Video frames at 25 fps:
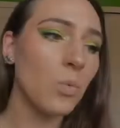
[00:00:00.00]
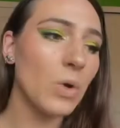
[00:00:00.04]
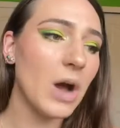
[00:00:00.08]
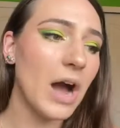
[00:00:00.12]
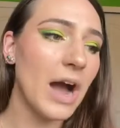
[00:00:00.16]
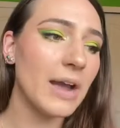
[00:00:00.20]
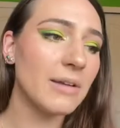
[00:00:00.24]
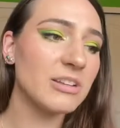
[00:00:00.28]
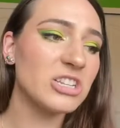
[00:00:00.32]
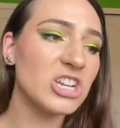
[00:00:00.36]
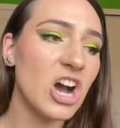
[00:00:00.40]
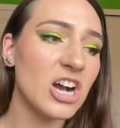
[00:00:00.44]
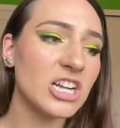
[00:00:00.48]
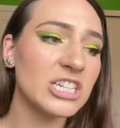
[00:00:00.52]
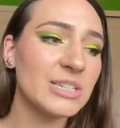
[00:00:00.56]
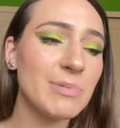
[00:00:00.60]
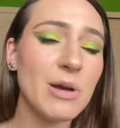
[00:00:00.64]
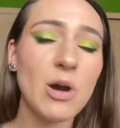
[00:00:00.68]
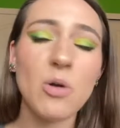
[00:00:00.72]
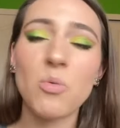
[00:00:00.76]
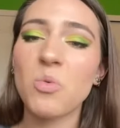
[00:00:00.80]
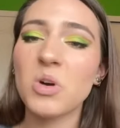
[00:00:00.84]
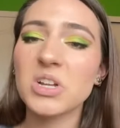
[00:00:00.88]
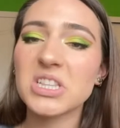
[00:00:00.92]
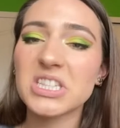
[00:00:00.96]
I talked
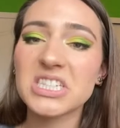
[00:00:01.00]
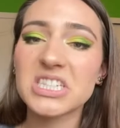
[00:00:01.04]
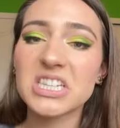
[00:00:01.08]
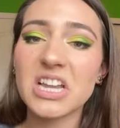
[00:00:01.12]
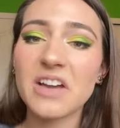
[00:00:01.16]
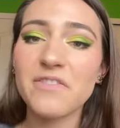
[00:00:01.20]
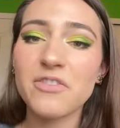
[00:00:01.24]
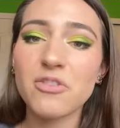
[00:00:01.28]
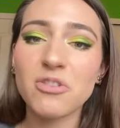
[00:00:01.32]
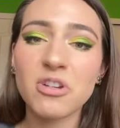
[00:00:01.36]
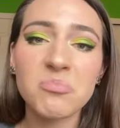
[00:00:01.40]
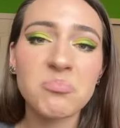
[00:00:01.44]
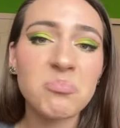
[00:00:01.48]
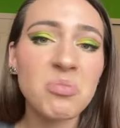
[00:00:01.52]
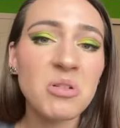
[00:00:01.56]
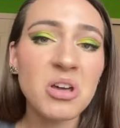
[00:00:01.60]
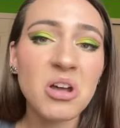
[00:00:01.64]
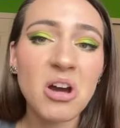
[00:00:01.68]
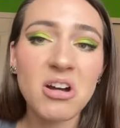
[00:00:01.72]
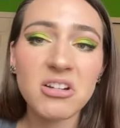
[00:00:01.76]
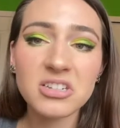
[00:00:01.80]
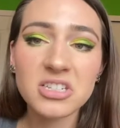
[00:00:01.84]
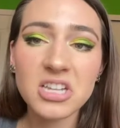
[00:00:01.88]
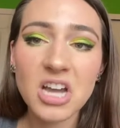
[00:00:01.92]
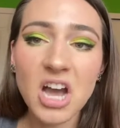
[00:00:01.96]
about what stuff you can put
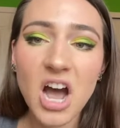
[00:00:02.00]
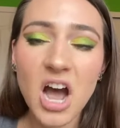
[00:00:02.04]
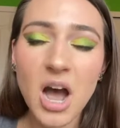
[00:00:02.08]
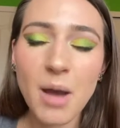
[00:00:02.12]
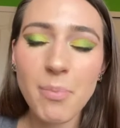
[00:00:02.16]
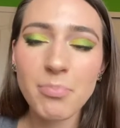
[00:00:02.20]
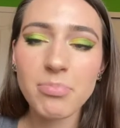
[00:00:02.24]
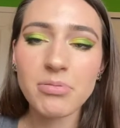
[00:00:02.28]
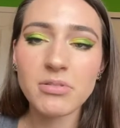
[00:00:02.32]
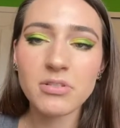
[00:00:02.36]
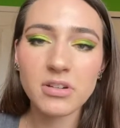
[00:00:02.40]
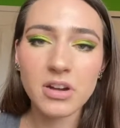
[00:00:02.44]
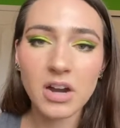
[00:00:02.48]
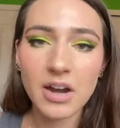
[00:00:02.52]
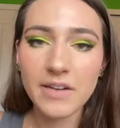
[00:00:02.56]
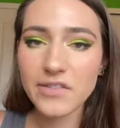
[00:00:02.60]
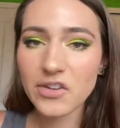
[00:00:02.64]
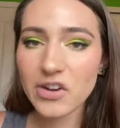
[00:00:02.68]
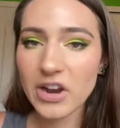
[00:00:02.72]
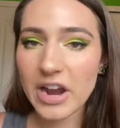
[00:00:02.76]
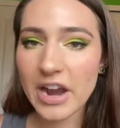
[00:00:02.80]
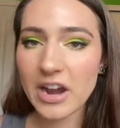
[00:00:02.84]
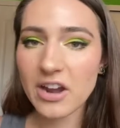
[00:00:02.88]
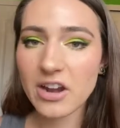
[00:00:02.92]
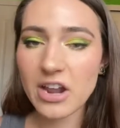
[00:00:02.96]
on top of your
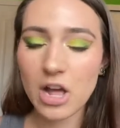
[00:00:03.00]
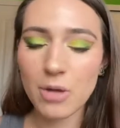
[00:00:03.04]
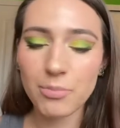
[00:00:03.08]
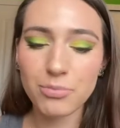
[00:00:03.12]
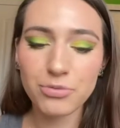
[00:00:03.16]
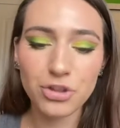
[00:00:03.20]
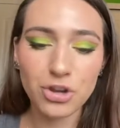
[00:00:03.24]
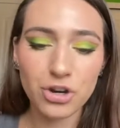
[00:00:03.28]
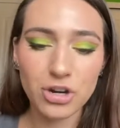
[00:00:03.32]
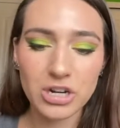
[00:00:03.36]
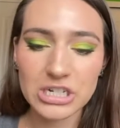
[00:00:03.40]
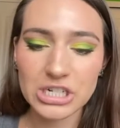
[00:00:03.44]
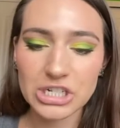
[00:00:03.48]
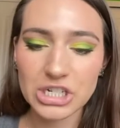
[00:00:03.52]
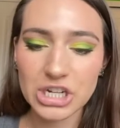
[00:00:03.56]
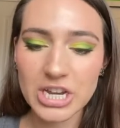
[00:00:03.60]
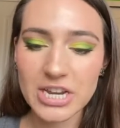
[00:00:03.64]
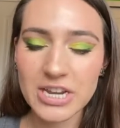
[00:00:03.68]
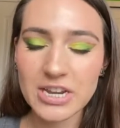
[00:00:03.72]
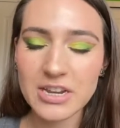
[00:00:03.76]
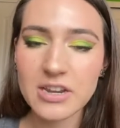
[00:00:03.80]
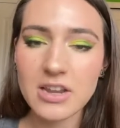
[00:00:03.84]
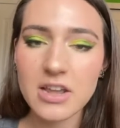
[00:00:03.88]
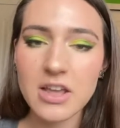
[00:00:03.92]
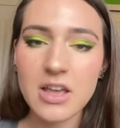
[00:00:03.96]
hair to help nourish it.